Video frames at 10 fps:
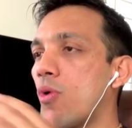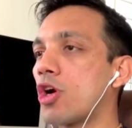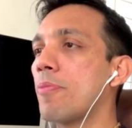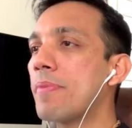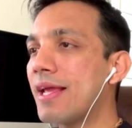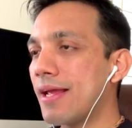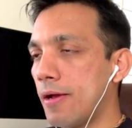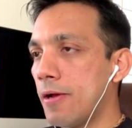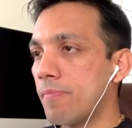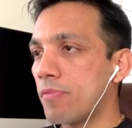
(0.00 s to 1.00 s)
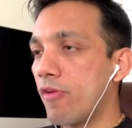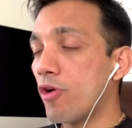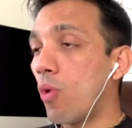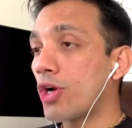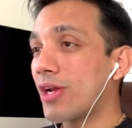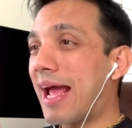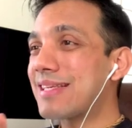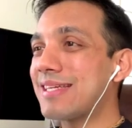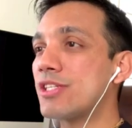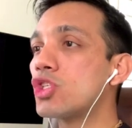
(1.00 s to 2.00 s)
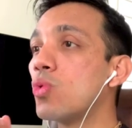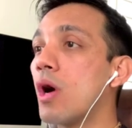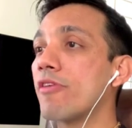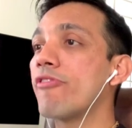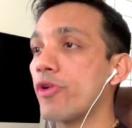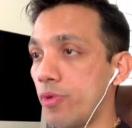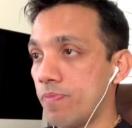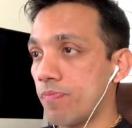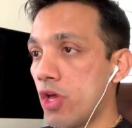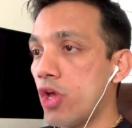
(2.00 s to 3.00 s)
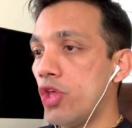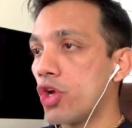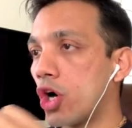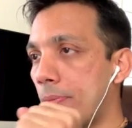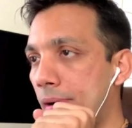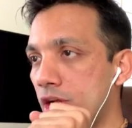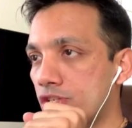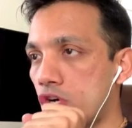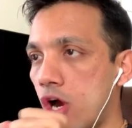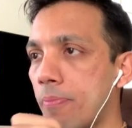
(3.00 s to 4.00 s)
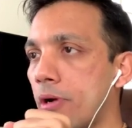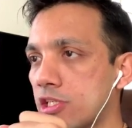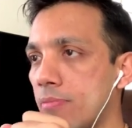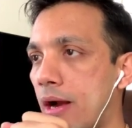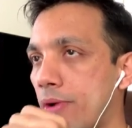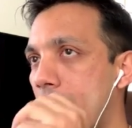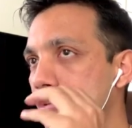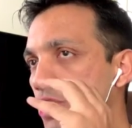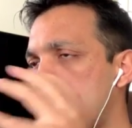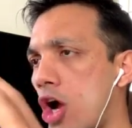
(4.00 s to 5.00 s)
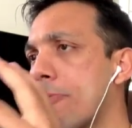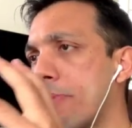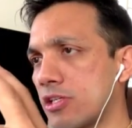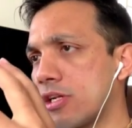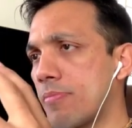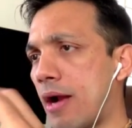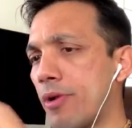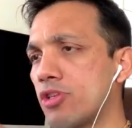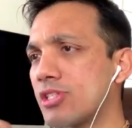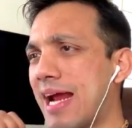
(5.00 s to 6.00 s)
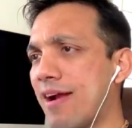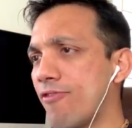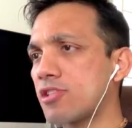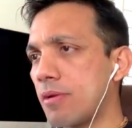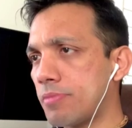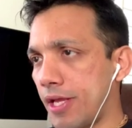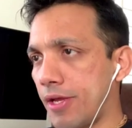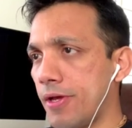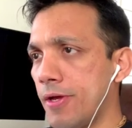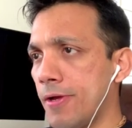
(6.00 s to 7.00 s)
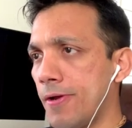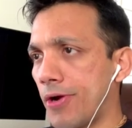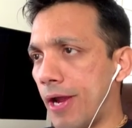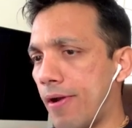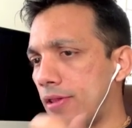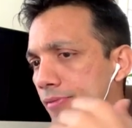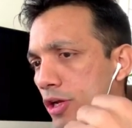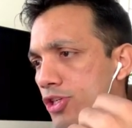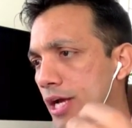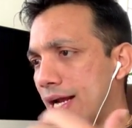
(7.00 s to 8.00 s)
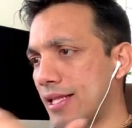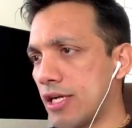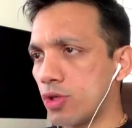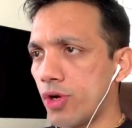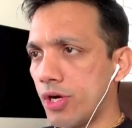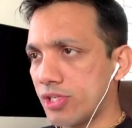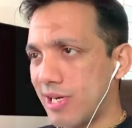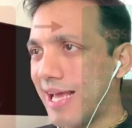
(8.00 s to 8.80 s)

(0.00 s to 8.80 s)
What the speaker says: want your assets to work for you, you got to build a strong personal brand. When you have a strong personal brand, when you stand for something, okay, and then when you share that through your digital